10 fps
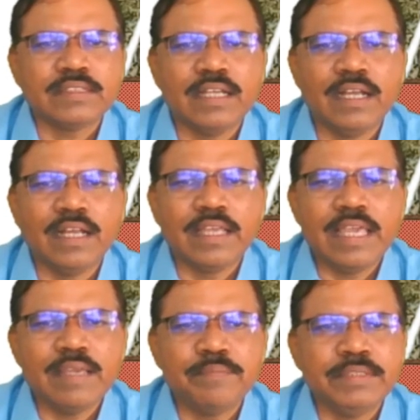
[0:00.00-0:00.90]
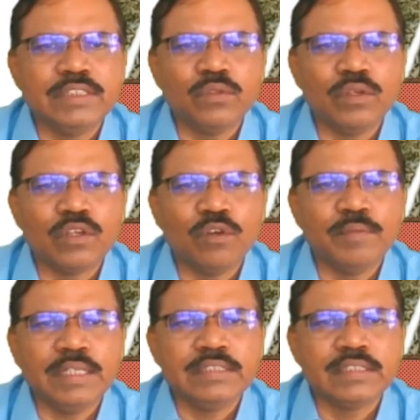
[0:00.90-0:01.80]
AF is equal to how
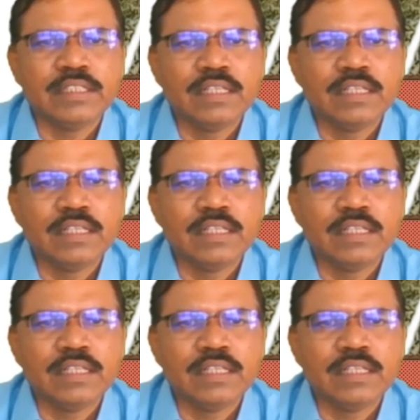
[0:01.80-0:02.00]
much?